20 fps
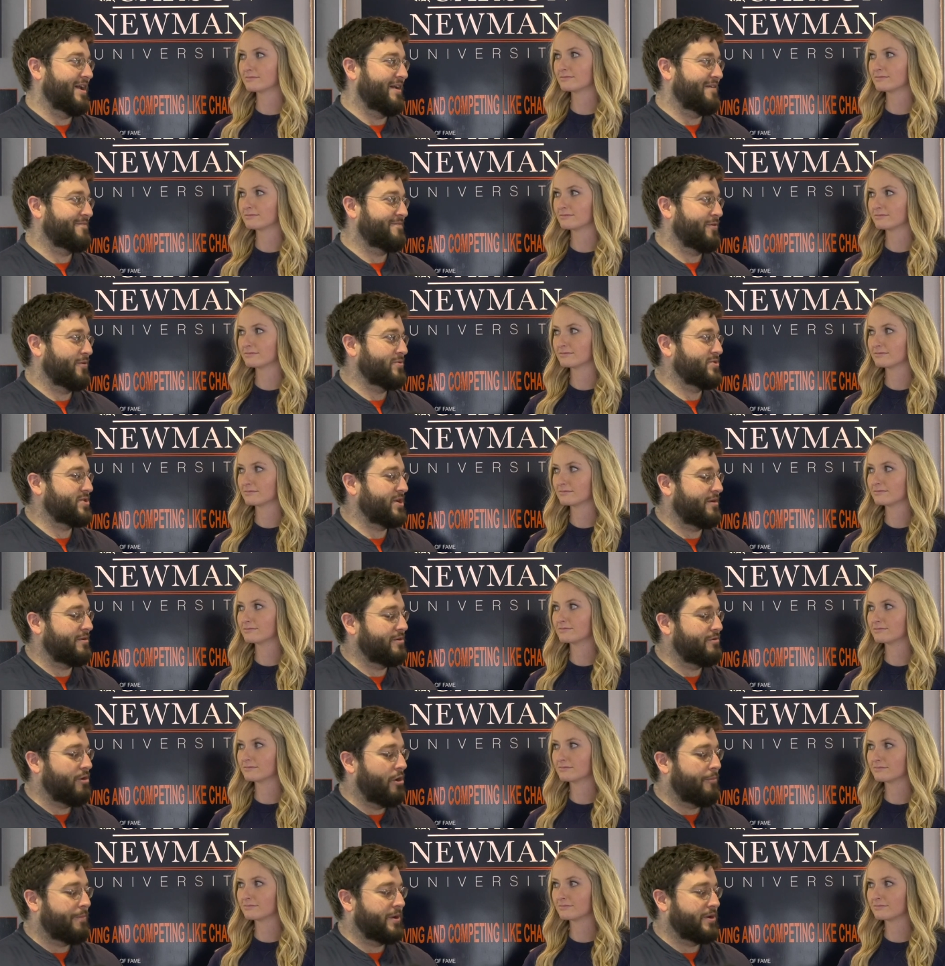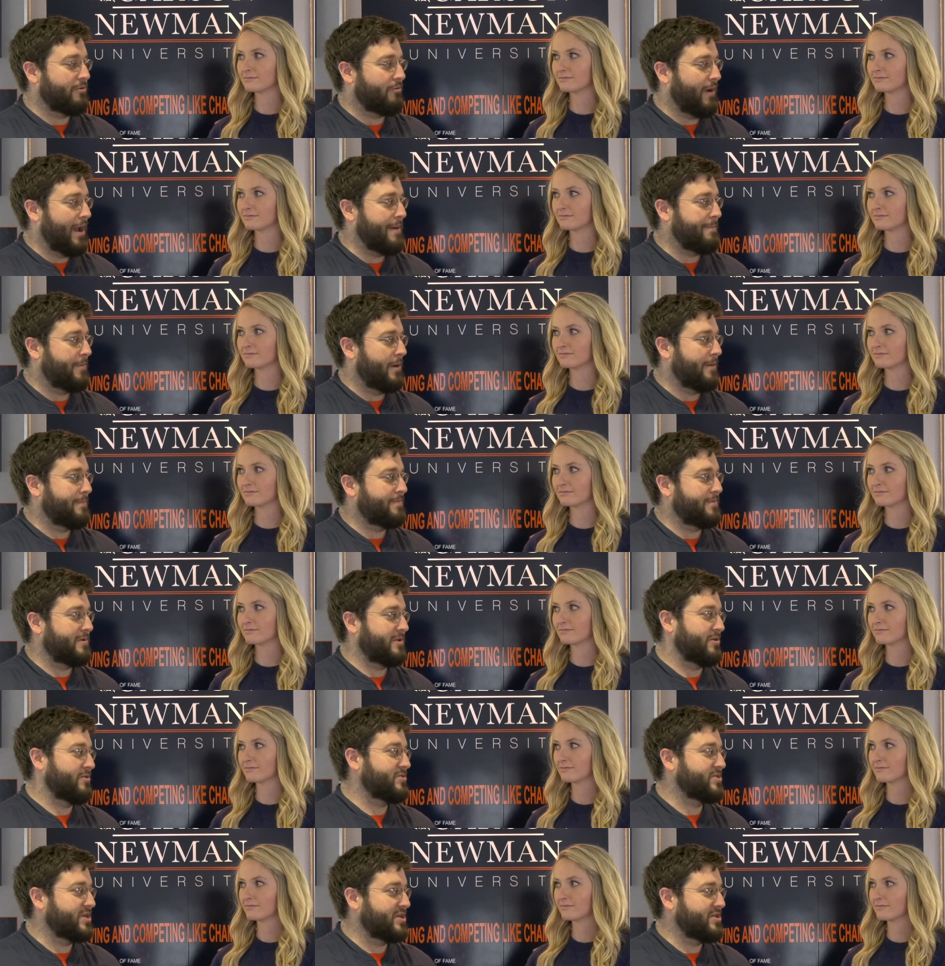Speaker 1: at first. How are you hoping to wrap up
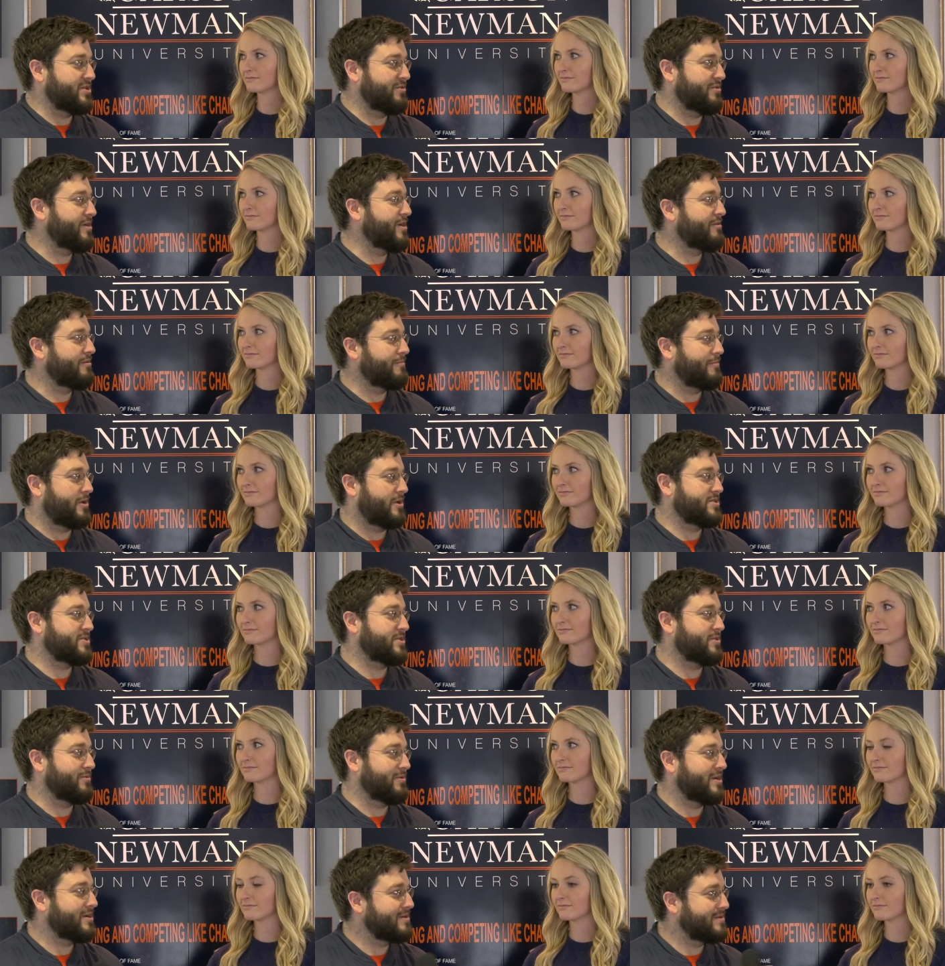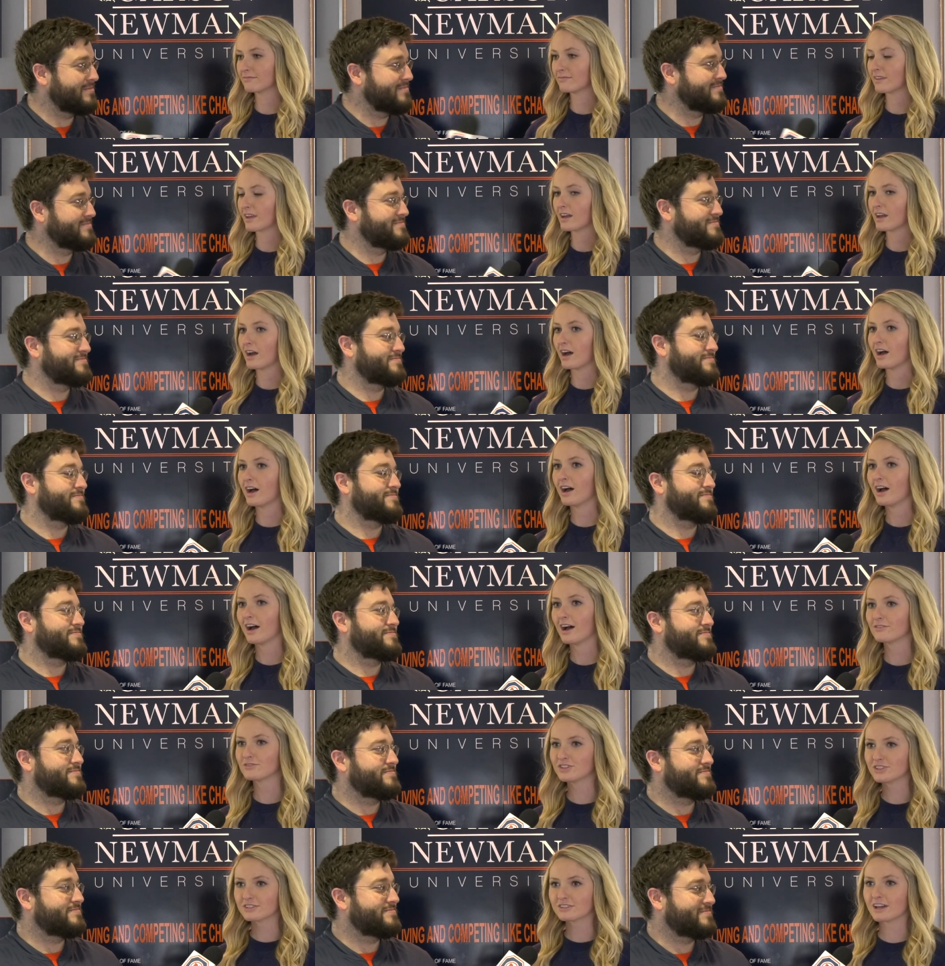your tenure here at Mossy Creek?
Speaker 2: Uh, I've
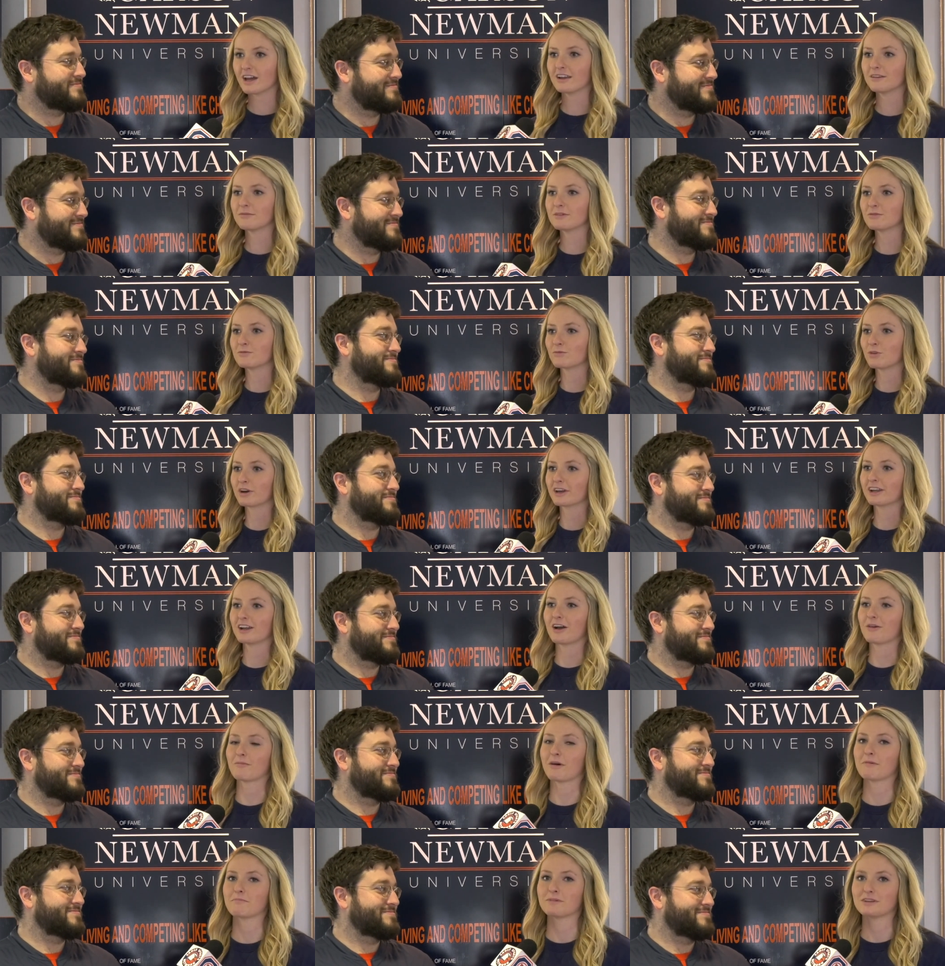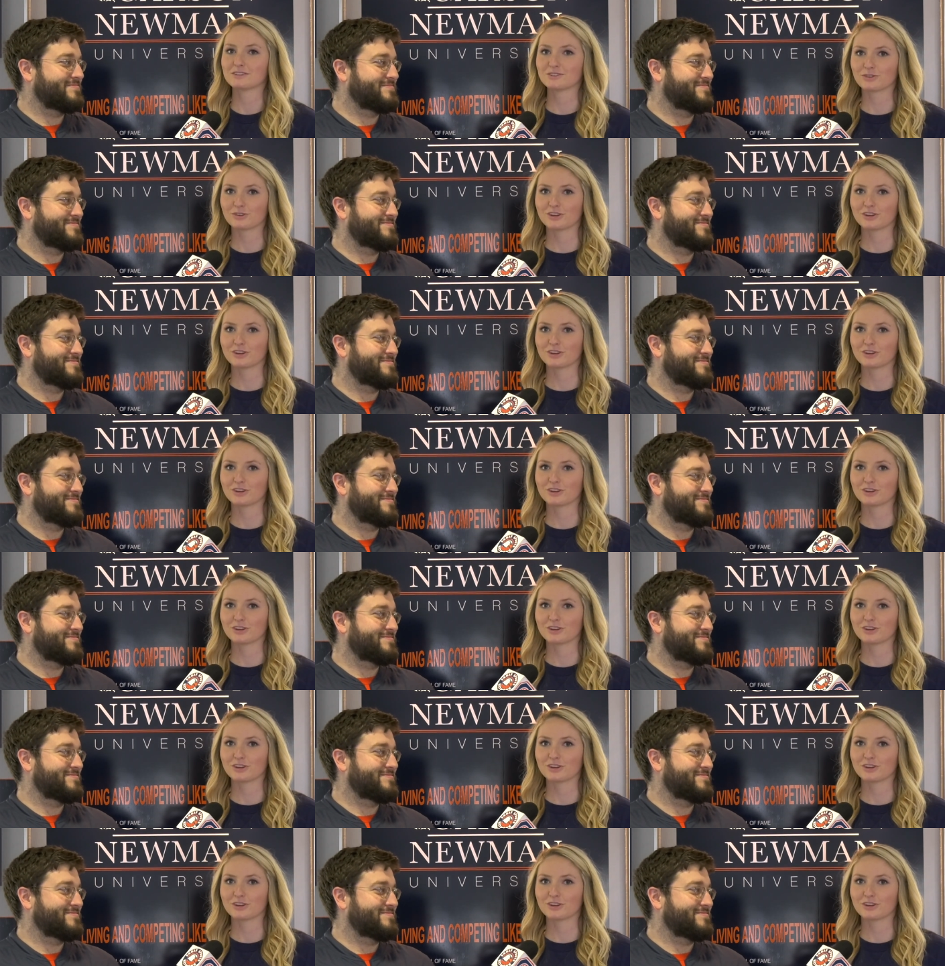just kind of been working on my mental